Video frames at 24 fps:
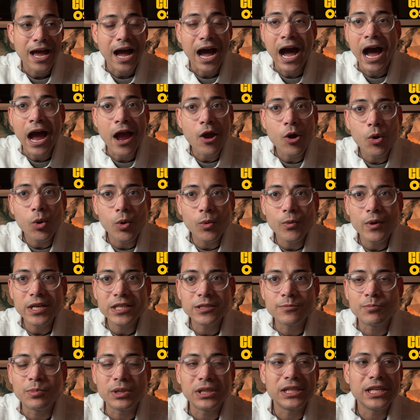I always
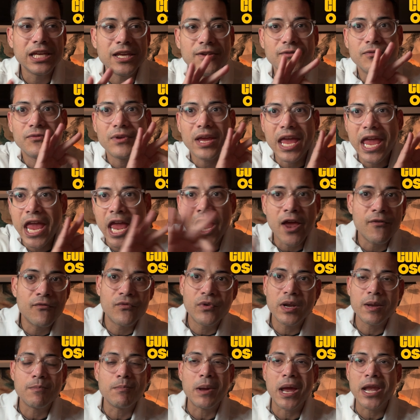believe
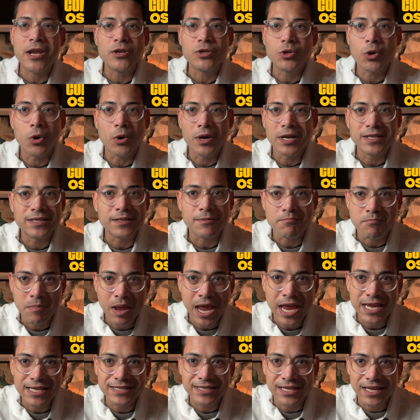every mentor is
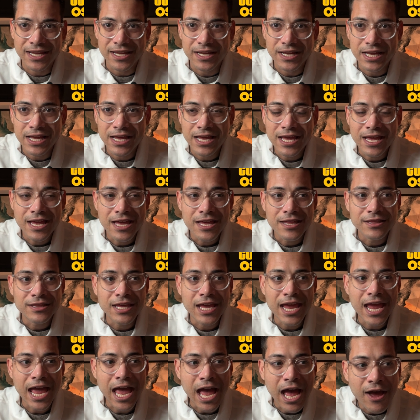amazing. They
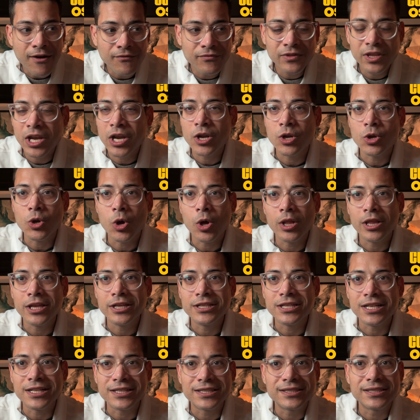have their knowledge
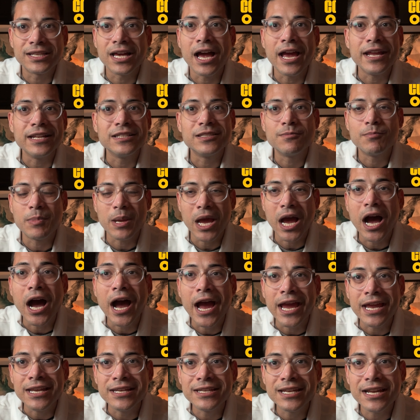and science
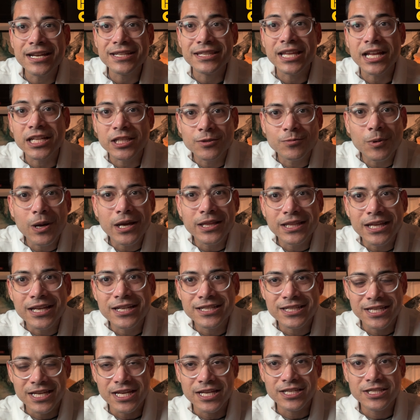behind it. That's why they're
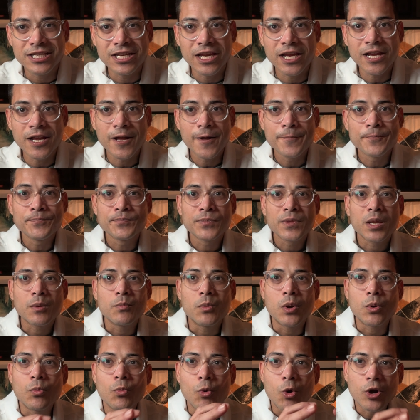teaching.
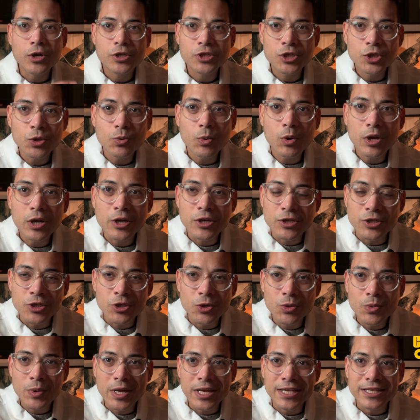But what you want to
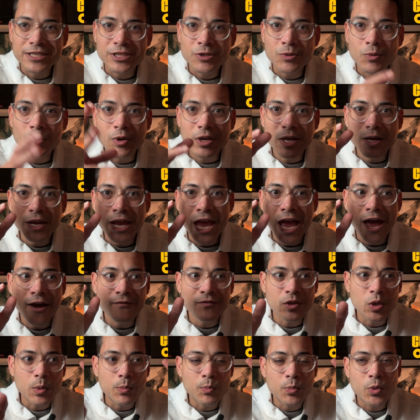do is you want to have
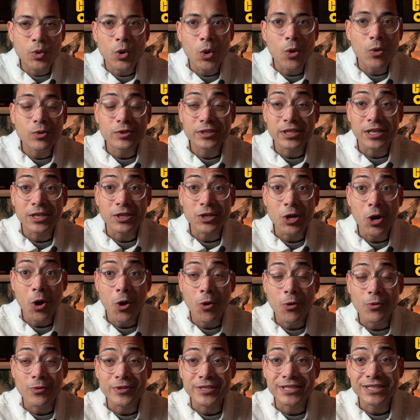the pros and
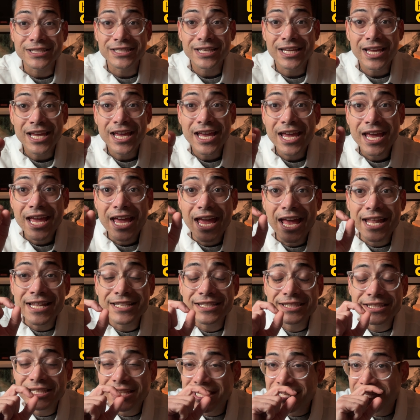cons and
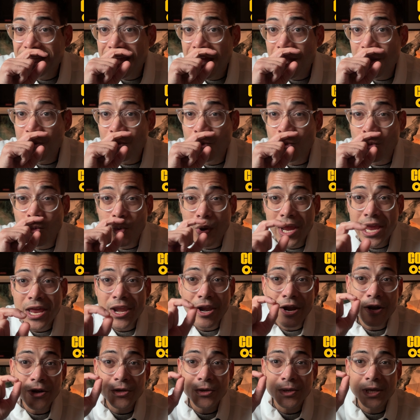see that where
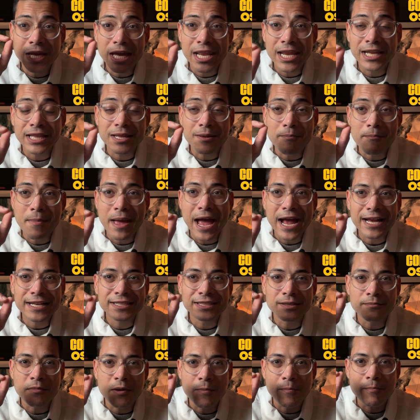are you getting the
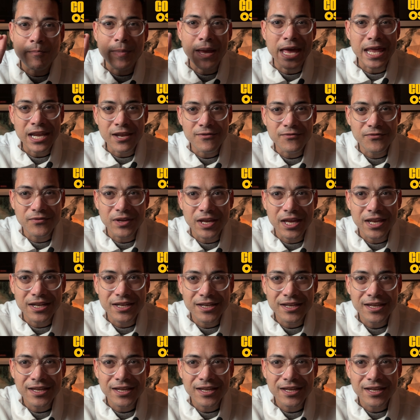maximum benefit?